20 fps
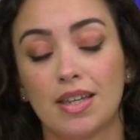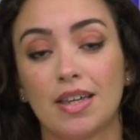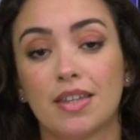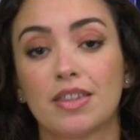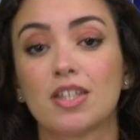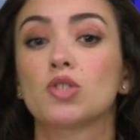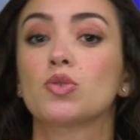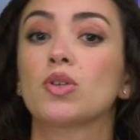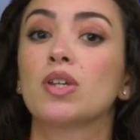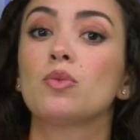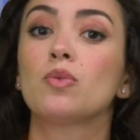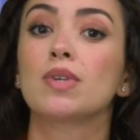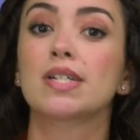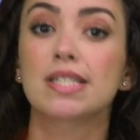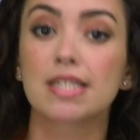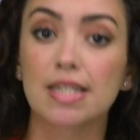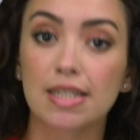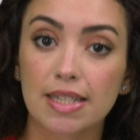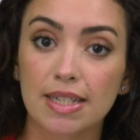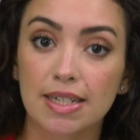The tweet
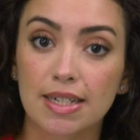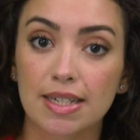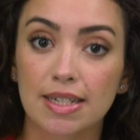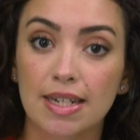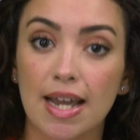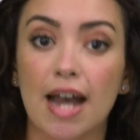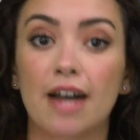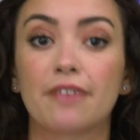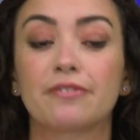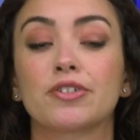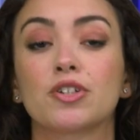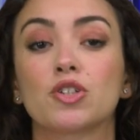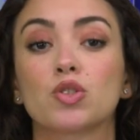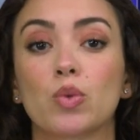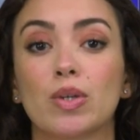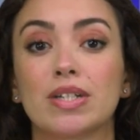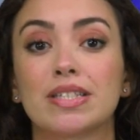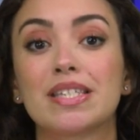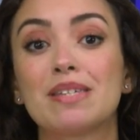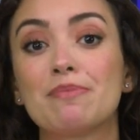was deleted after
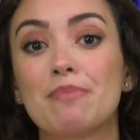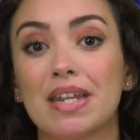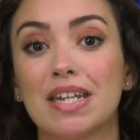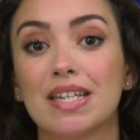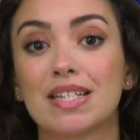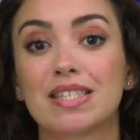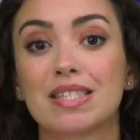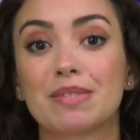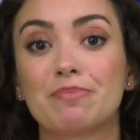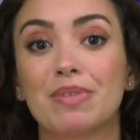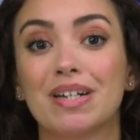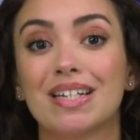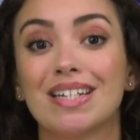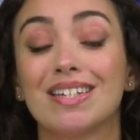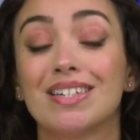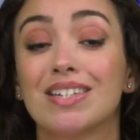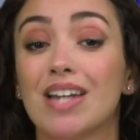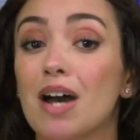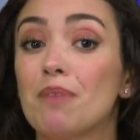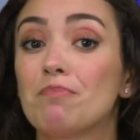20 minutes, but
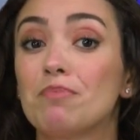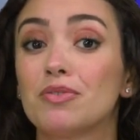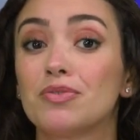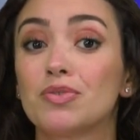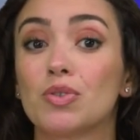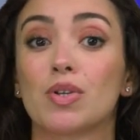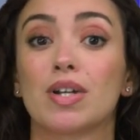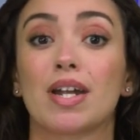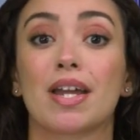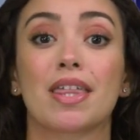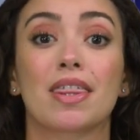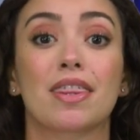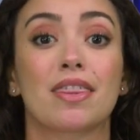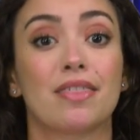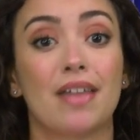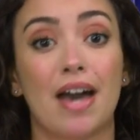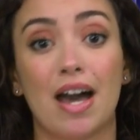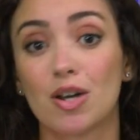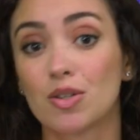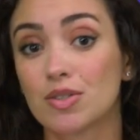not before
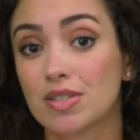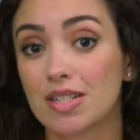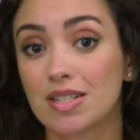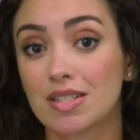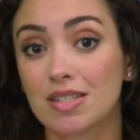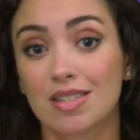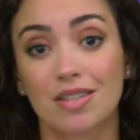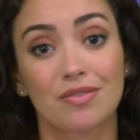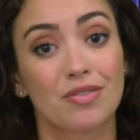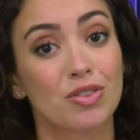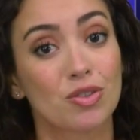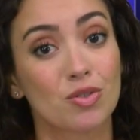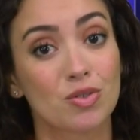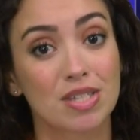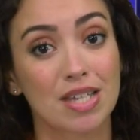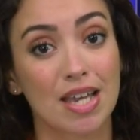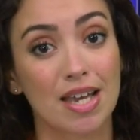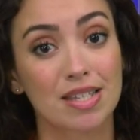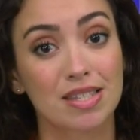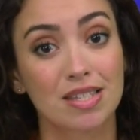thousands of
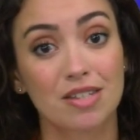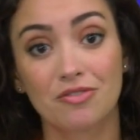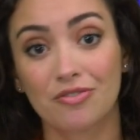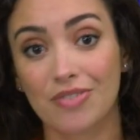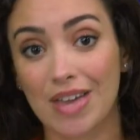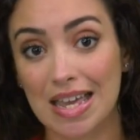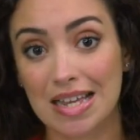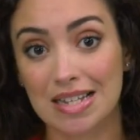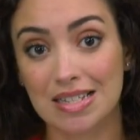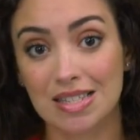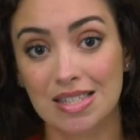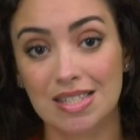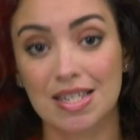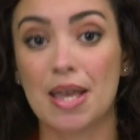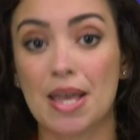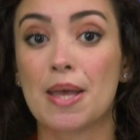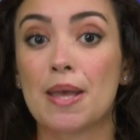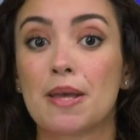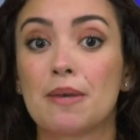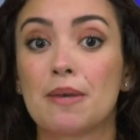enthusiasts and fans,